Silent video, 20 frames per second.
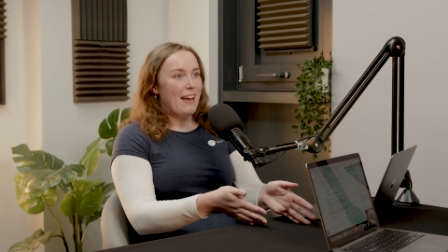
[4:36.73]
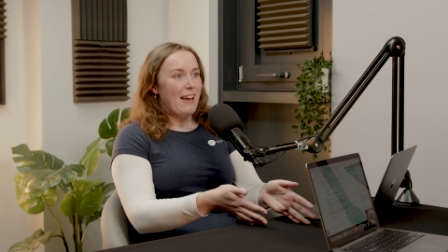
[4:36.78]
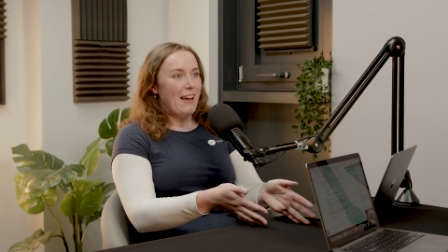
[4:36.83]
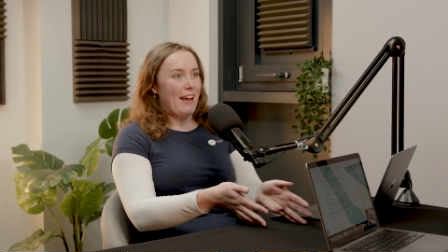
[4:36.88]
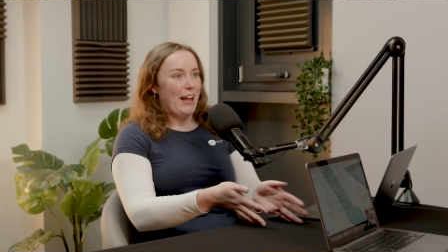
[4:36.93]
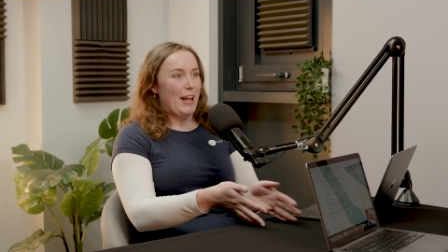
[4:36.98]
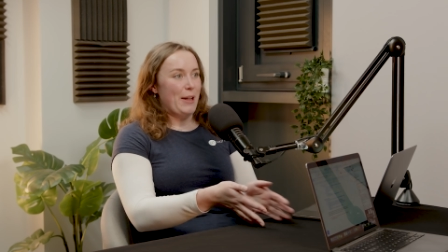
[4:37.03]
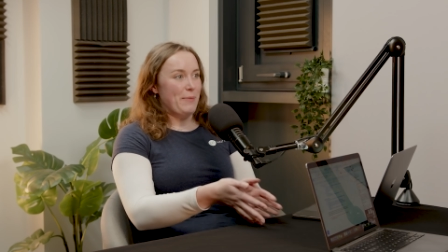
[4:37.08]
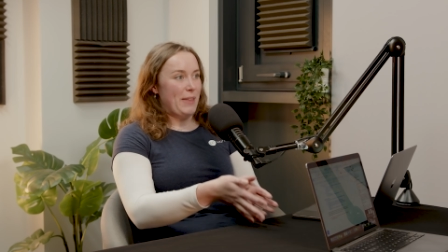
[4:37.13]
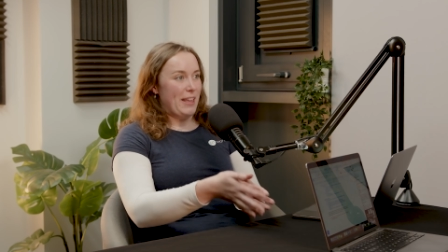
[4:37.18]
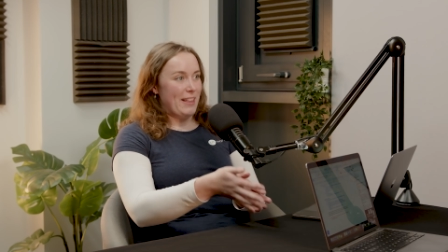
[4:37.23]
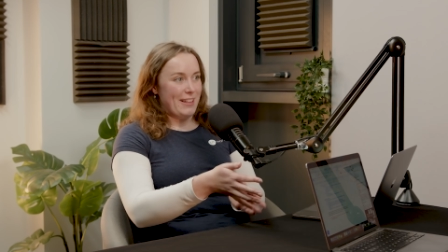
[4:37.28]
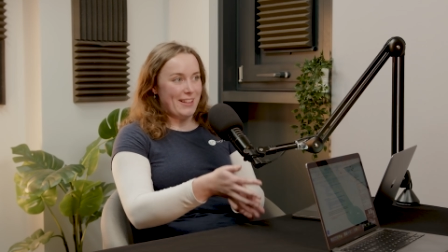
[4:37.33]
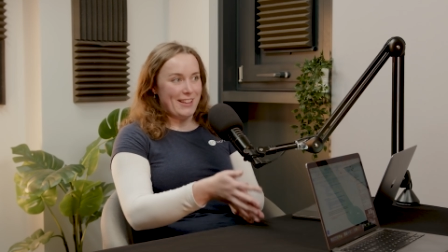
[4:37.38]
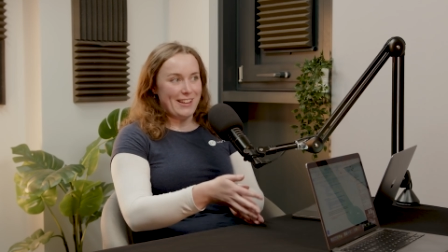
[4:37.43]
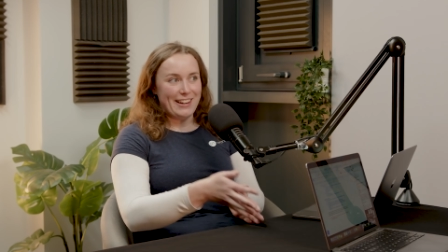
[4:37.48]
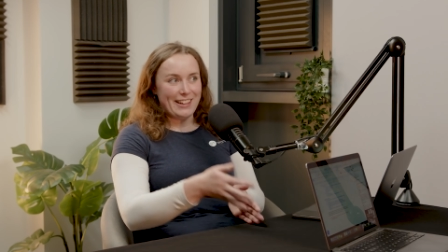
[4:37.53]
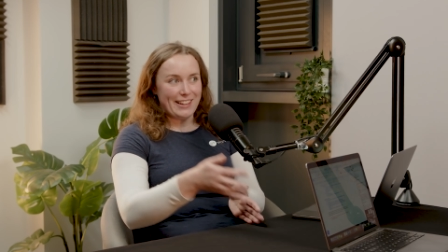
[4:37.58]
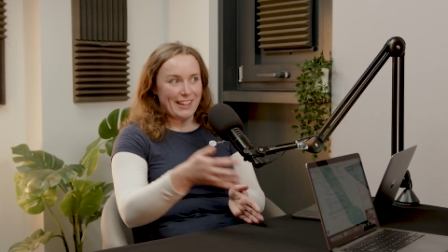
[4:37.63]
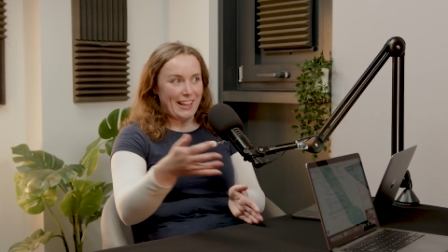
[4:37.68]
and then
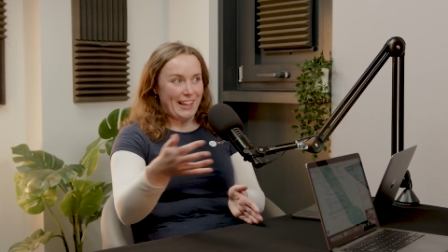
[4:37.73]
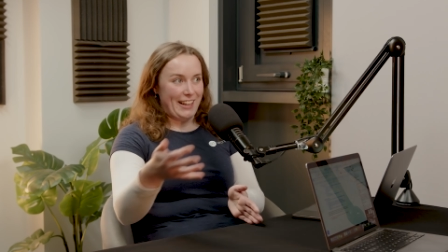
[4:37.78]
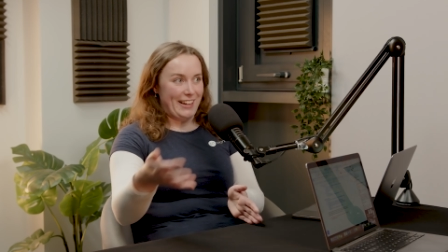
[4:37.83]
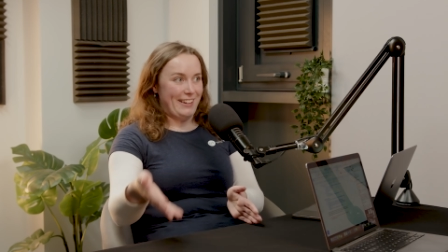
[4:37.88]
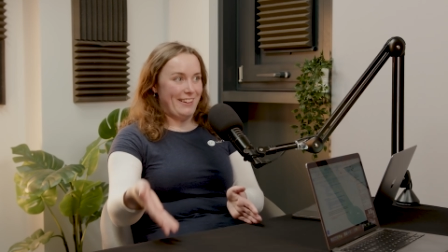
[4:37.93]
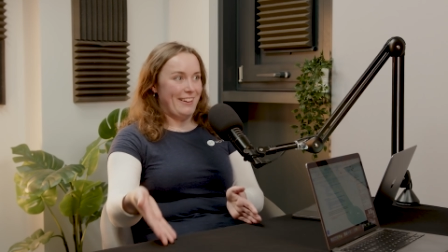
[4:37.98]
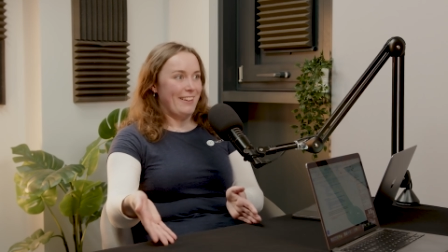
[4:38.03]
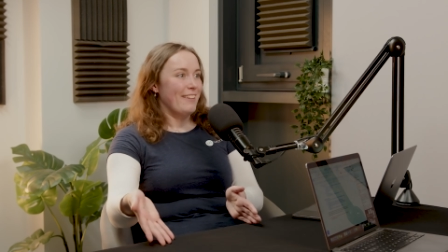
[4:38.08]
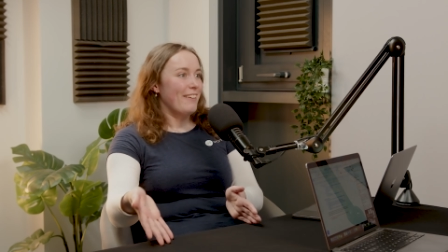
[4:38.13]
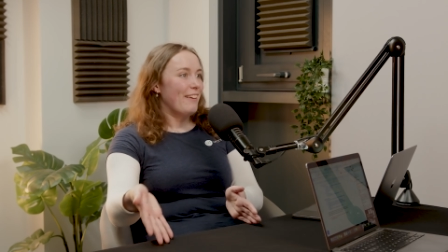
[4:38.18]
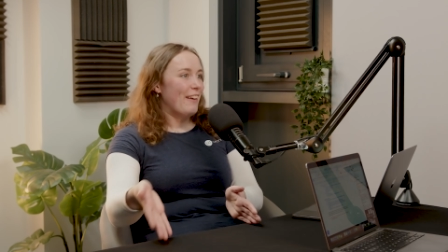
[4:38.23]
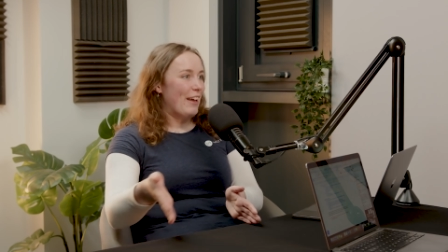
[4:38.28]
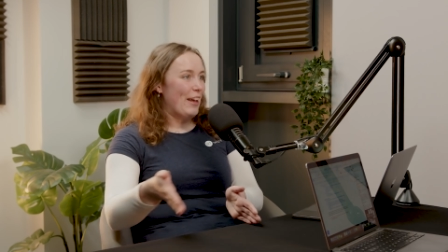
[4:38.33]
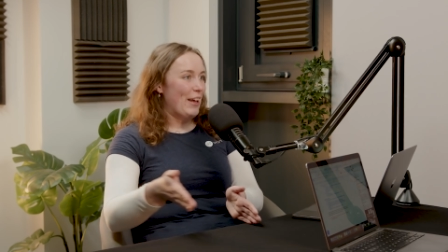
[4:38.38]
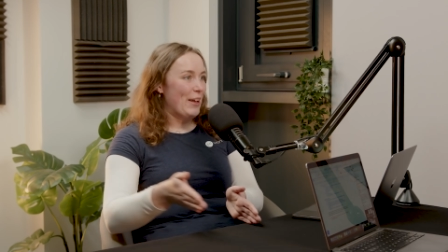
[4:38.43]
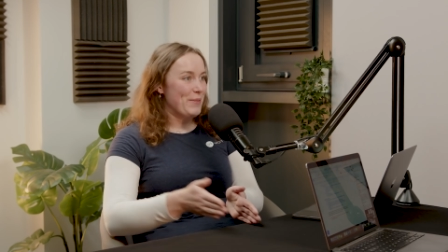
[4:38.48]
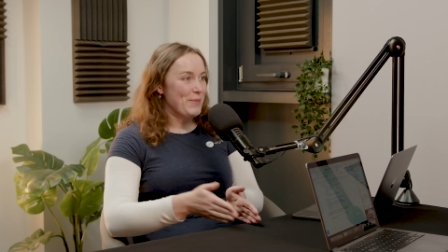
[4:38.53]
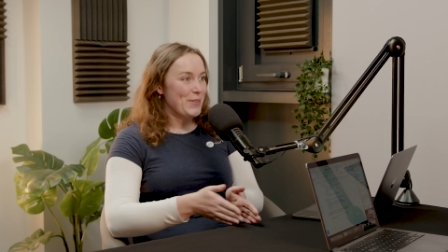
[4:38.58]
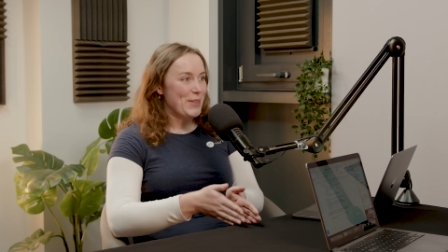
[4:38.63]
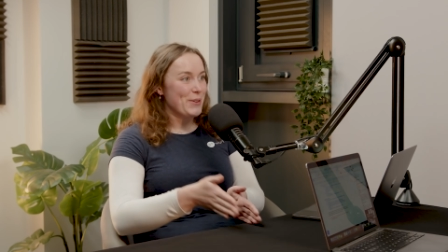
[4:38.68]
you look in
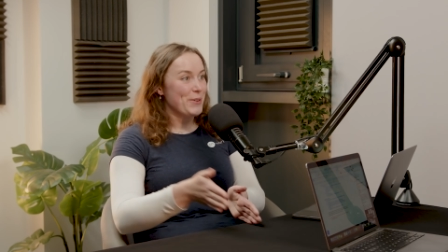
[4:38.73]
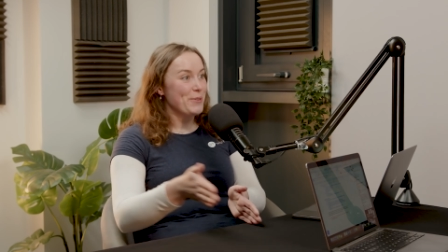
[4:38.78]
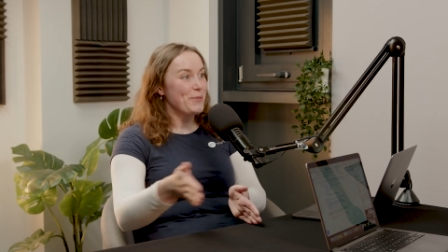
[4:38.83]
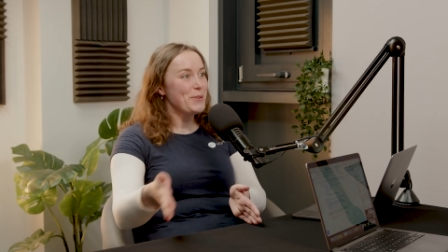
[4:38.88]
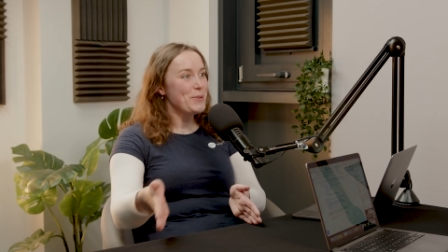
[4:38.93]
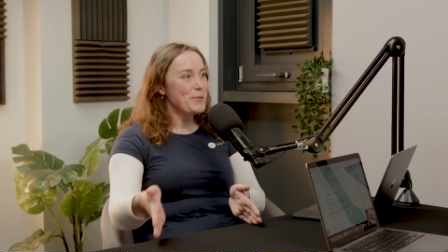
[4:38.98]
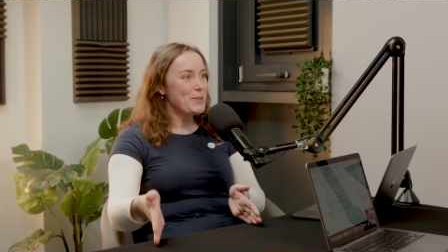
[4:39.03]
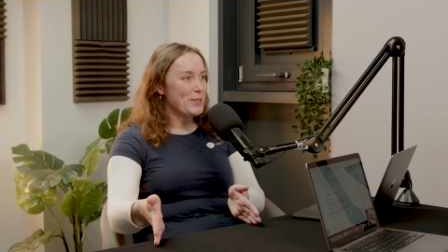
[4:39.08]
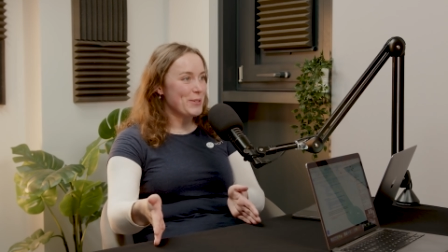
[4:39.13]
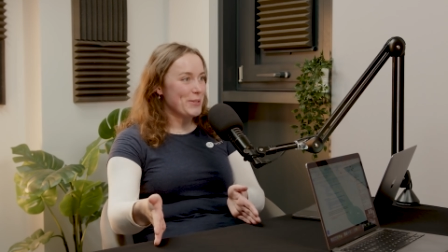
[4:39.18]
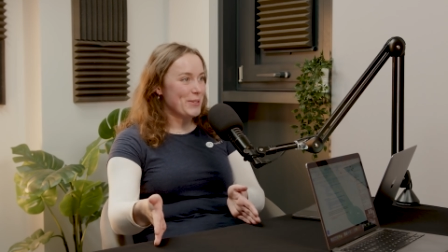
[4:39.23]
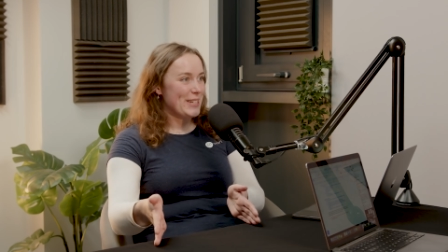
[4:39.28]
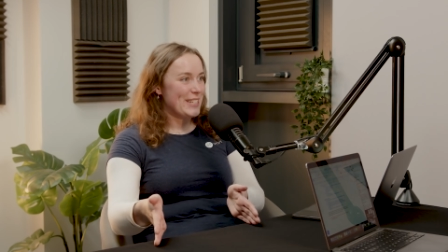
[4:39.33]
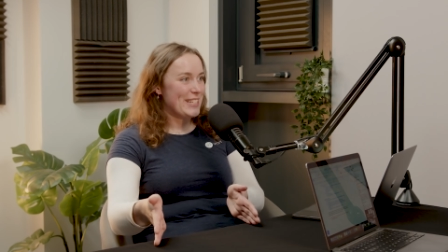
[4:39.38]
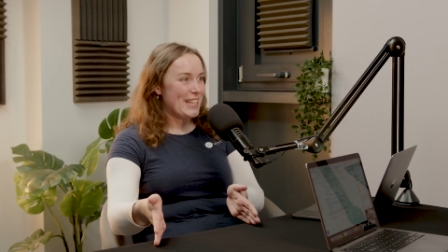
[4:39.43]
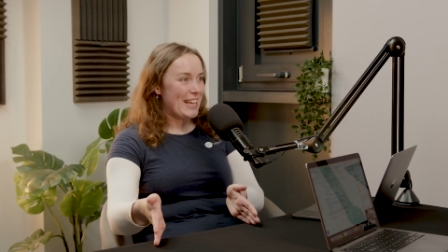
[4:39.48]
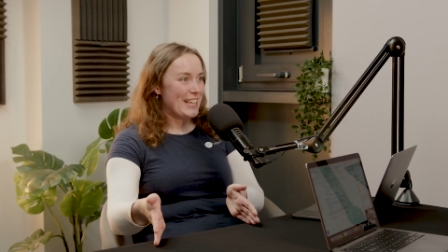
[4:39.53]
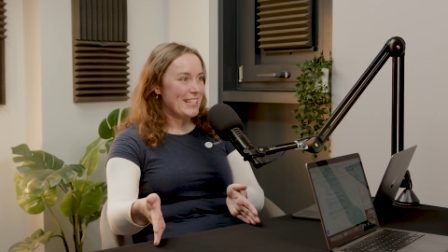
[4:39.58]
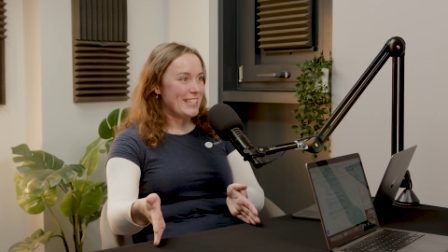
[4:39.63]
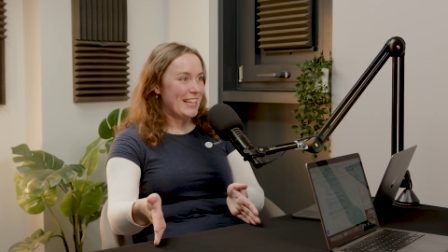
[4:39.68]
your full story
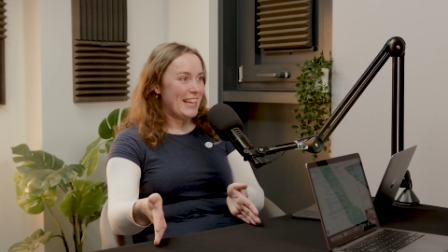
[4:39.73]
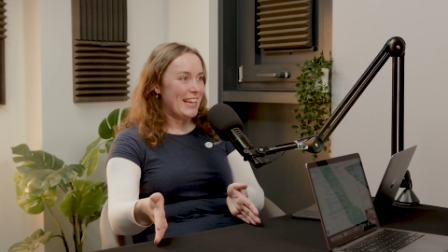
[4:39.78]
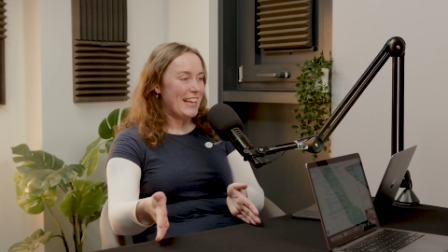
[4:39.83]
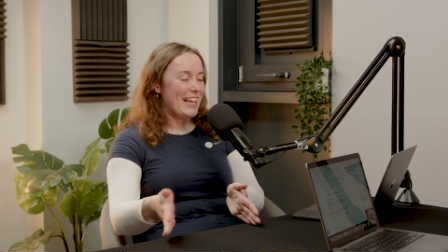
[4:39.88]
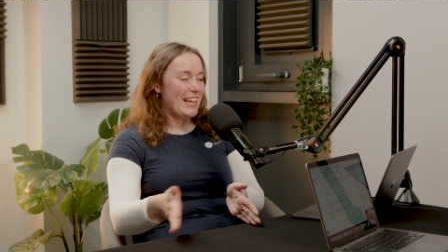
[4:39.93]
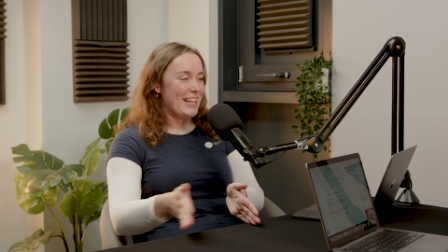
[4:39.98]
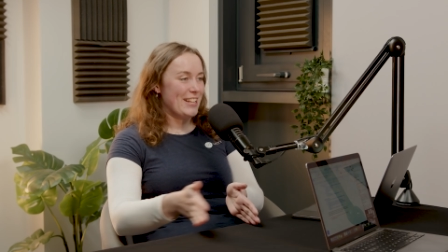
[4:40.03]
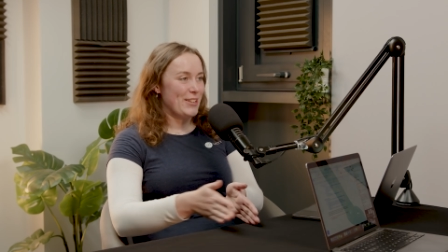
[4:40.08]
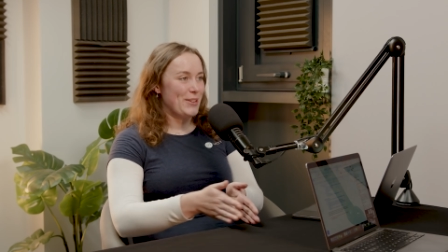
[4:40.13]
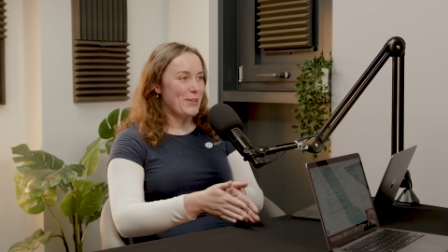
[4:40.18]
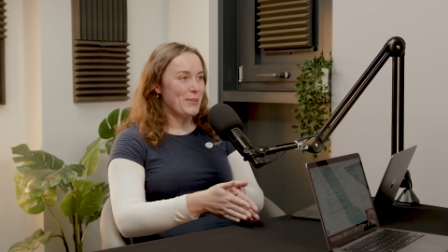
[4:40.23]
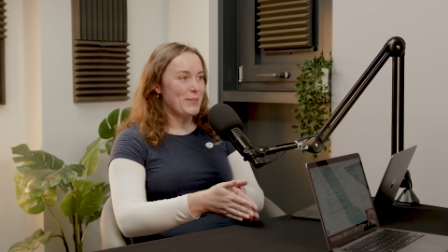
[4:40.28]
data and you